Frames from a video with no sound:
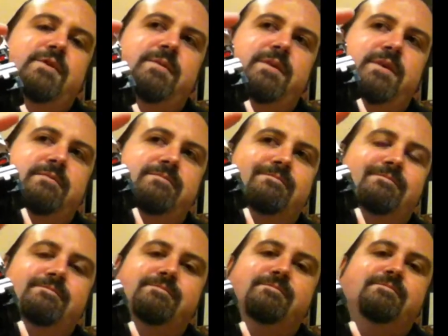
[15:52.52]
There we go.
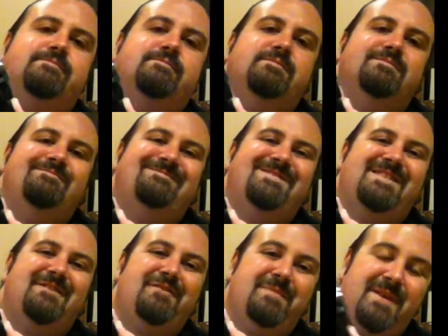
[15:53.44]

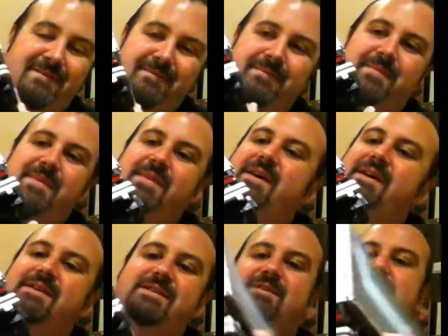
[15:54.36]
See what I mean?
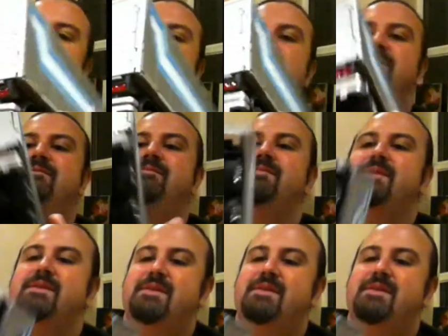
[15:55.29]
That is stiff as hell.